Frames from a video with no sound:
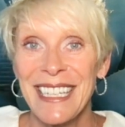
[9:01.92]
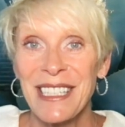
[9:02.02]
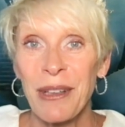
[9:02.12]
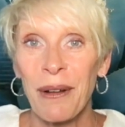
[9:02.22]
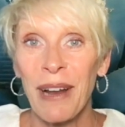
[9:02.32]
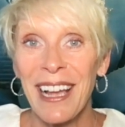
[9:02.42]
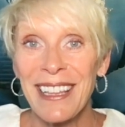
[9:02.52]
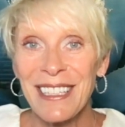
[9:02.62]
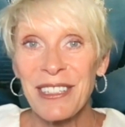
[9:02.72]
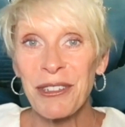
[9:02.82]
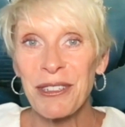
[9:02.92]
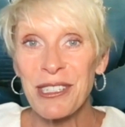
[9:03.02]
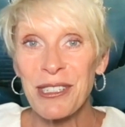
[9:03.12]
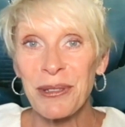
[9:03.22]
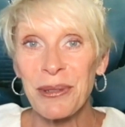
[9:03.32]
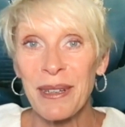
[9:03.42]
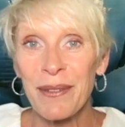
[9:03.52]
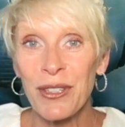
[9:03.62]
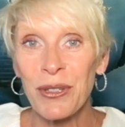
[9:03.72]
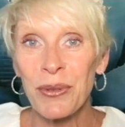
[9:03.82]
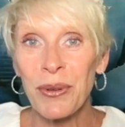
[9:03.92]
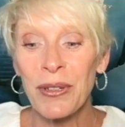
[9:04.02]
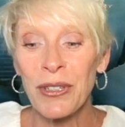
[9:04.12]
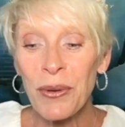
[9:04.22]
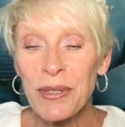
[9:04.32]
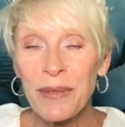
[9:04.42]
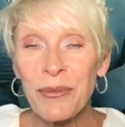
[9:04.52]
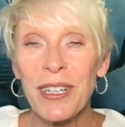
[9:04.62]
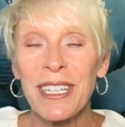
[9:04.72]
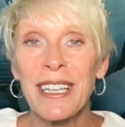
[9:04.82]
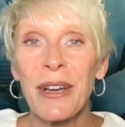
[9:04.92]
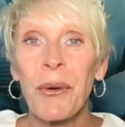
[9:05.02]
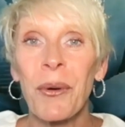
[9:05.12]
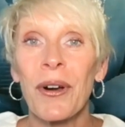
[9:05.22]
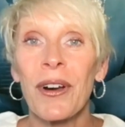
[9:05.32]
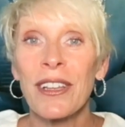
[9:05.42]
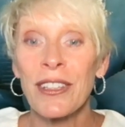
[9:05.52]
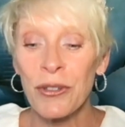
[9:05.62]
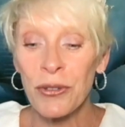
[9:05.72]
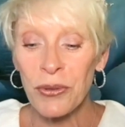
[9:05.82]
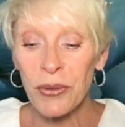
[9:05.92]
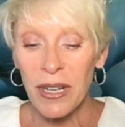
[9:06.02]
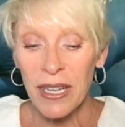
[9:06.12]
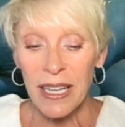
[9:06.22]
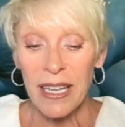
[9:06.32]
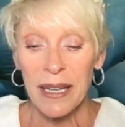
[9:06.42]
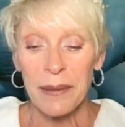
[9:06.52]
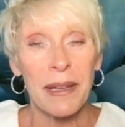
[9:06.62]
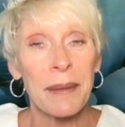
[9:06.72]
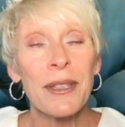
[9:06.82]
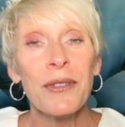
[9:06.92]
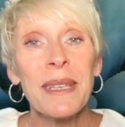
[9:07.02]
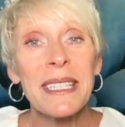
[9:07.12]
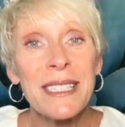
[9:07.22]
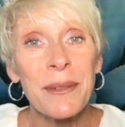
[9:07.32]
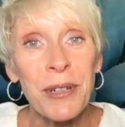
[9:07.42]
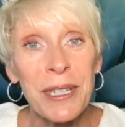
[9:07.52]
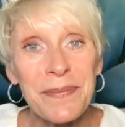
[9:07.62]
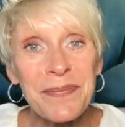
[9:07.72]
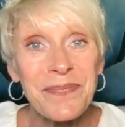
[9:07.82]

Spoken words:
So I'd highly encourage you, if you know someone, or maybe you meet someone,